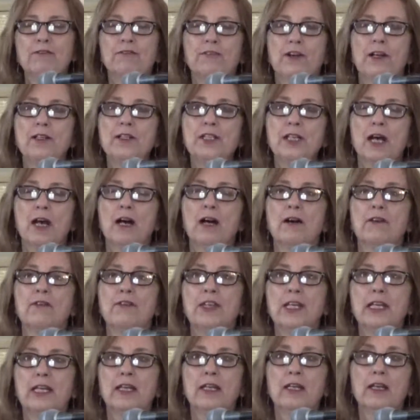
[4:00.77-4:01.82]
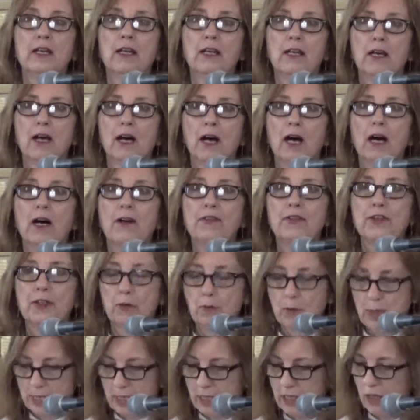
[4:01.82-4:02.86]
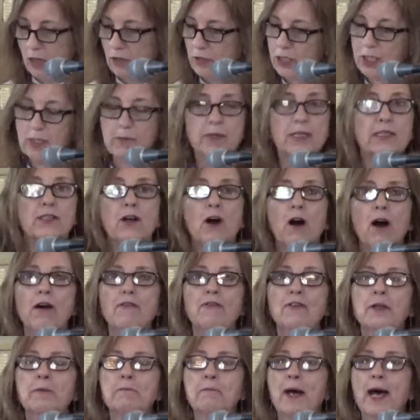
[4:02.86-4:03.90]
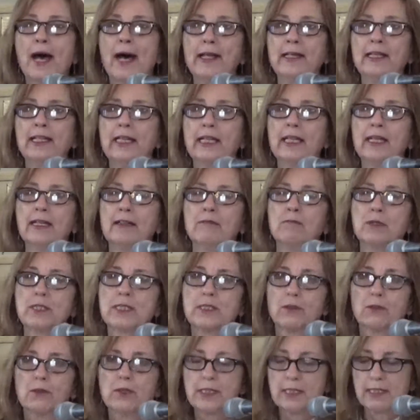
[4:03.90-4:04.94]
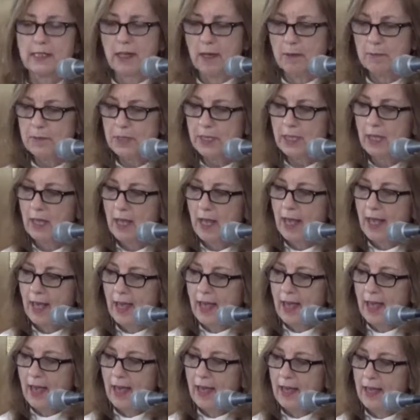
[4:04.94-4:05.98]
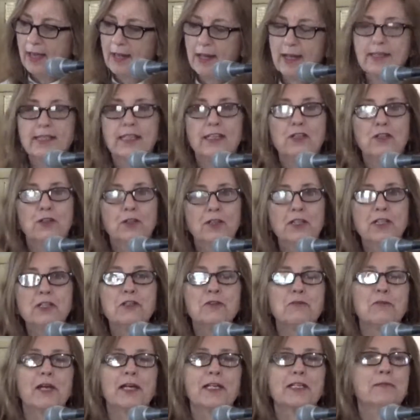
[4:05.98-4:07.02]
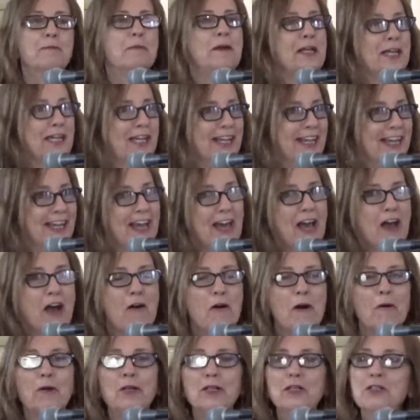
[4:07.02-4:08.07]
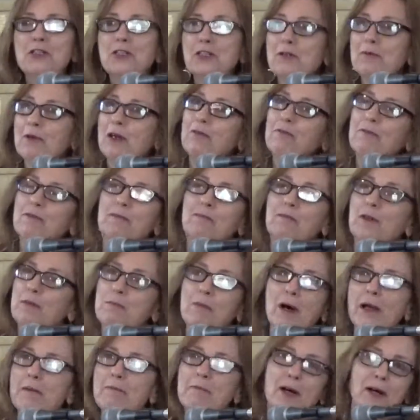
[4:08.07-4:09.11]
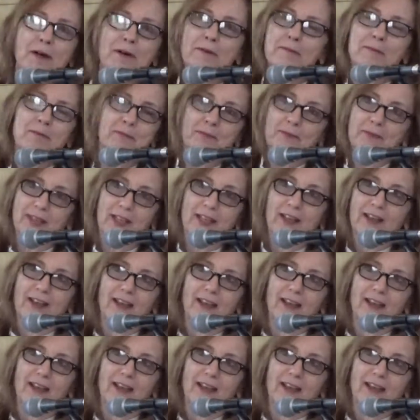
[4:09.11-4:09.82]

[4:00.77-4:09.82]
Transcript: in front of the window. She was coughing badly and sort of slumped, and I said, "You're going to direct me. We're going to do what my mom's